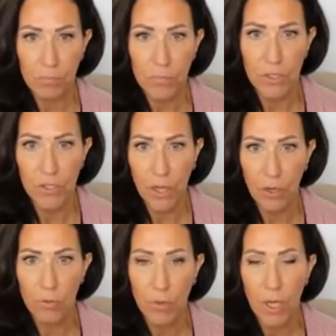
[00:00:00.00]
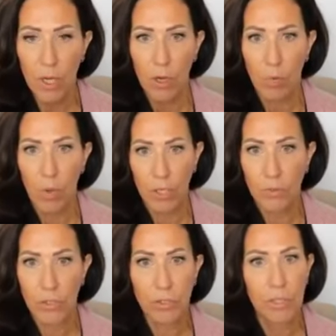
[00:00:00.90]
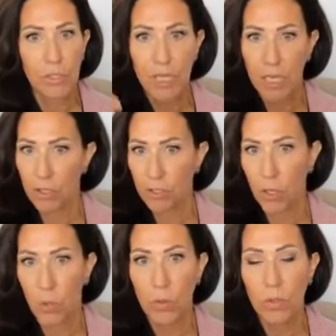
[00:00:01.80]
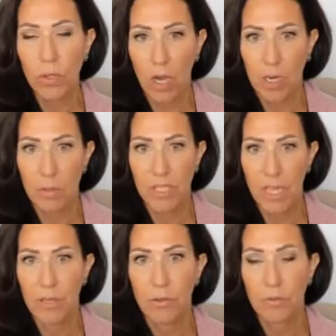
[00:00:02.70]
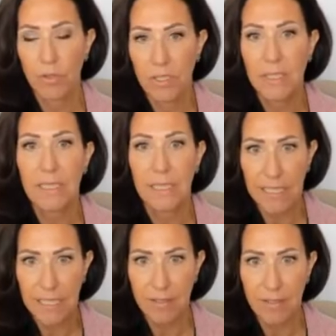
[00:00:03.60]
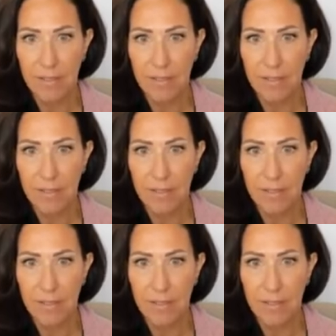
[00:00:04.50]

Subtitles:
So what you do is you take your total carbs and you delete